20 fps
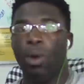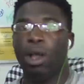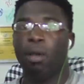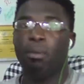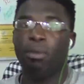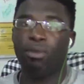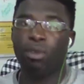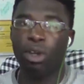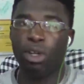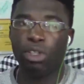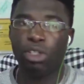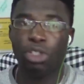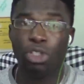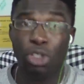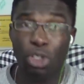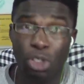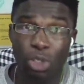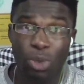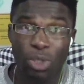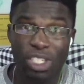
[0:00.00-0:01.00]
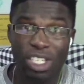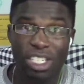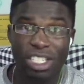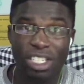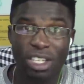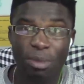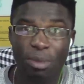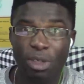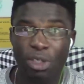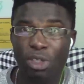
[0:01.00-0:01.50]
Welcome everyone to Junosuede
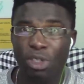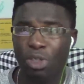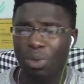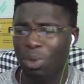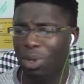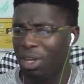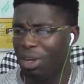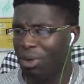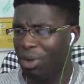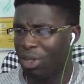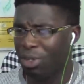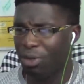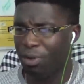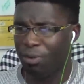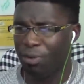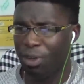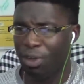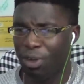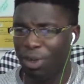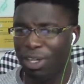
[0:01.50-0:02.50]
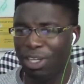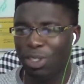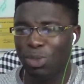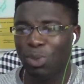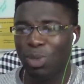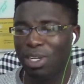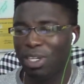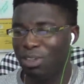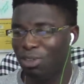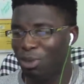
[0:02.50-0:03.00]
Just Commentary. So we're going to react to a video, and this
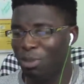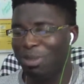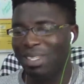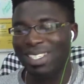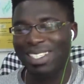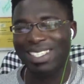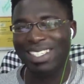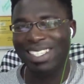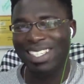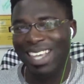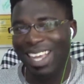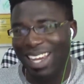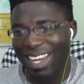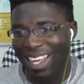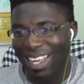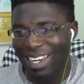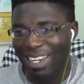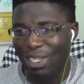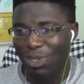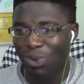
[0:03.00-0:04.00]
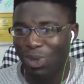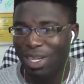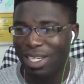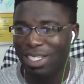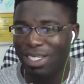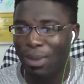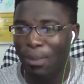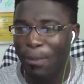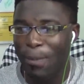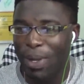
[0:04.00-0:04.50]
one is from CNN. This one
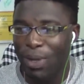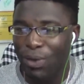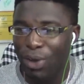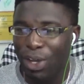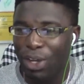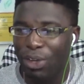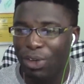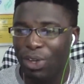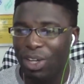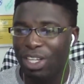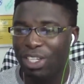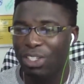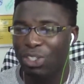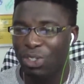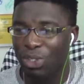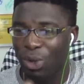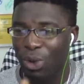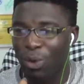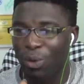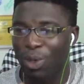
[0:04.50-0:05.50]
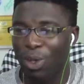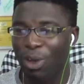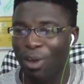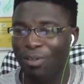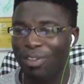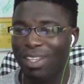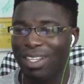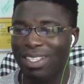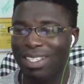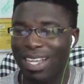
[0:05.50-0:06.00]
is the miraculous story
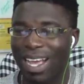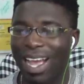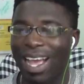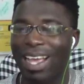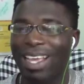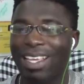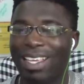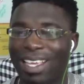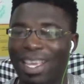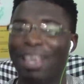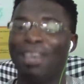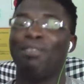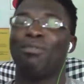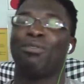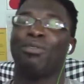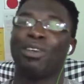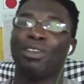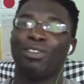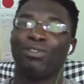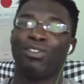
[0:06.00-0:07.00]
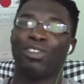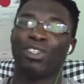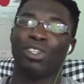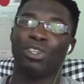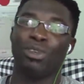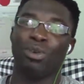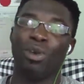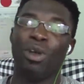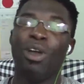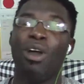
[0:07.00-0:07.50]
of the Thai cave
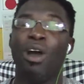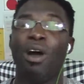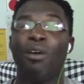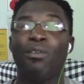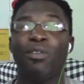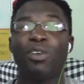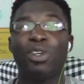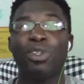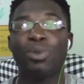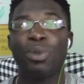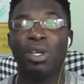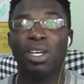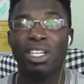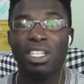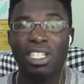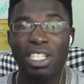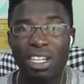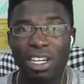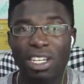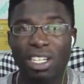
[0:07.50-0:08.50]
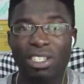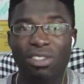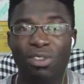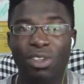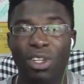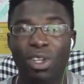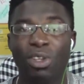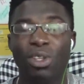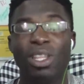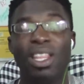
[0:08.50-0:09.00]
rescue. Of course, we're going to check out this
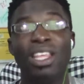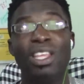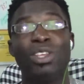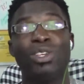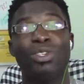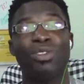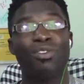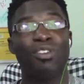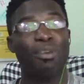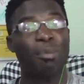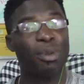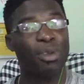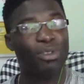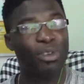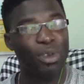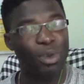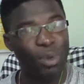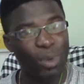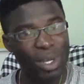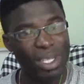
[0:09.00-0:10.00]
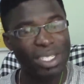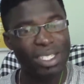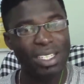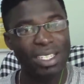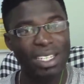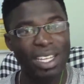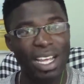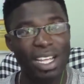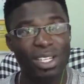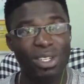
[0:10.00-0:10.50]
video. Thank you so very much for requesting
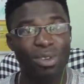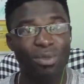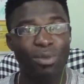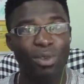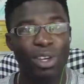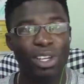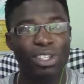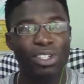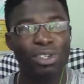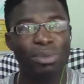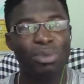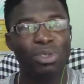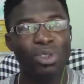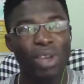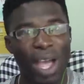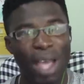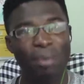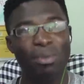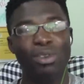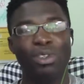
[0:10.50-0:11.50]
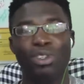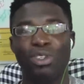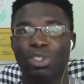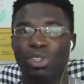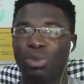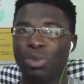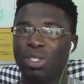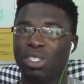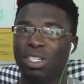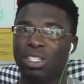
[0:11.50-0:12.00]
it, guys. Don't forget to subscribe to
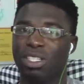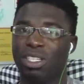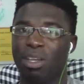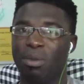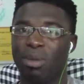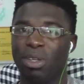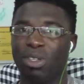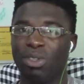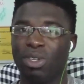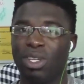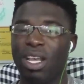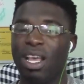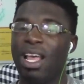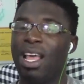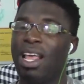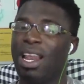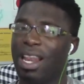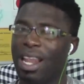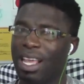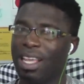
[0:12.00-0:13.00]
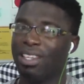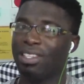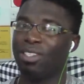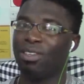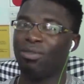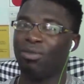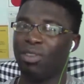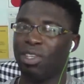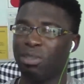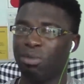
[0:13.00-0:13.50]
Junosuede Just Commentary. Like us
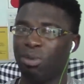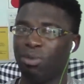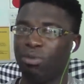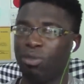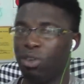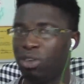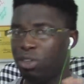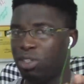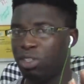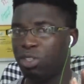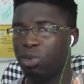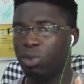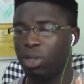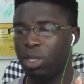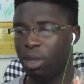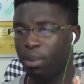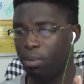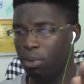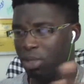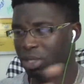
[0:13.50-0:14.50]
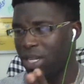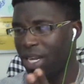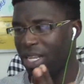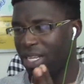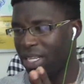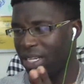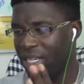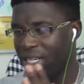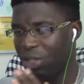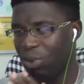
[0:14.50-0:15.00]
on Facebook, follow us on Twitter. Most
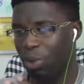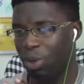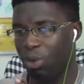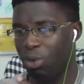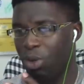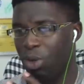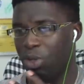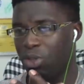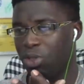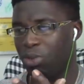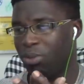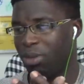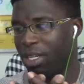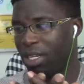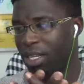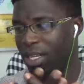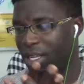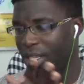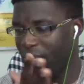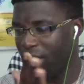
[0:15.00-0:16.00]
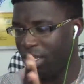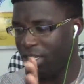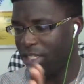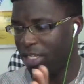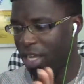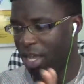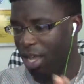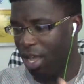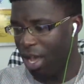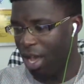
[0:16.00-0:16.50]
likely this one will also be in English
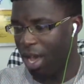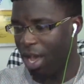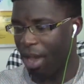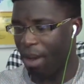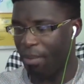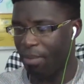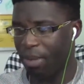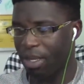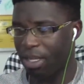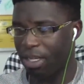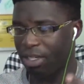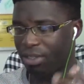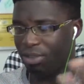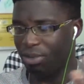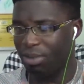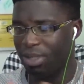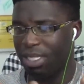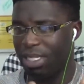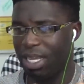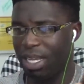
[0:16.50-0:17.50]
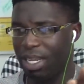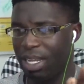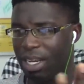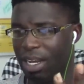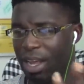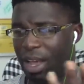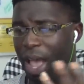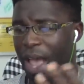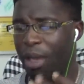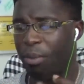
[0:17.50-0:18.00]
because it's from
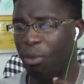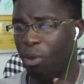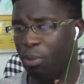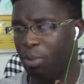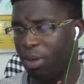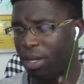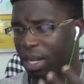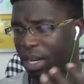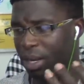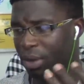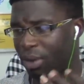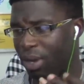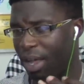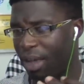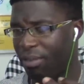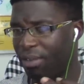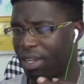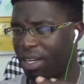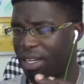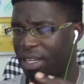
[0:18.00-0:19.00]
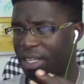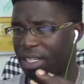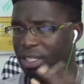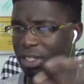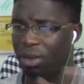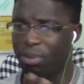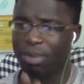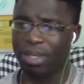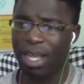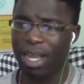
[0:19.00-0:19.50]
CNN. I'm hoping that they would have either the
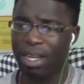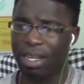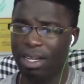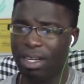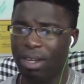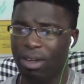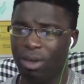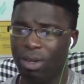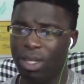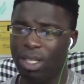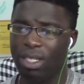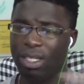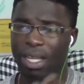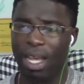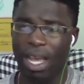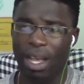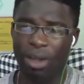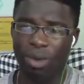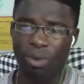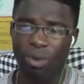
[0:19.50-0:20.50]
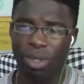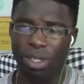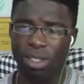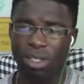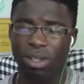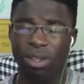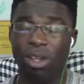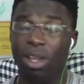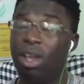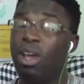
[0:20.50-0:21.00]
subtitle or the Thai
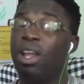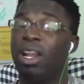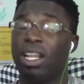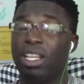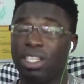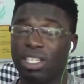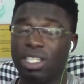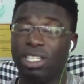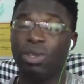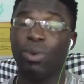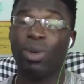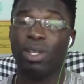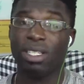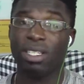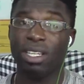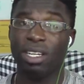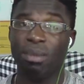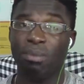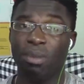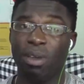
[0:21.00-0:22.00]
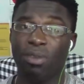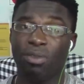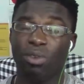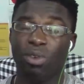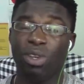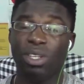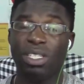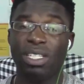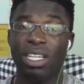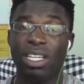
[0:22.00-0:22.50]
words. Or let's just see what's going to be. Of
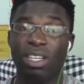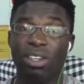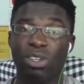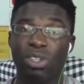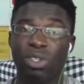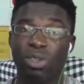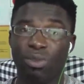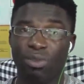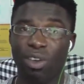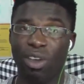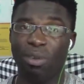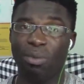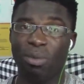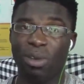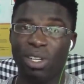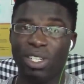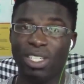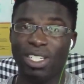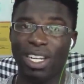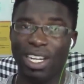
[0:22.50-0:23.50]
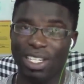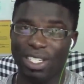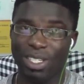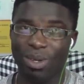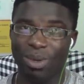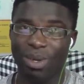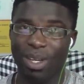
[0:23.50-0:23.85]
course, thank you so very much. Let's go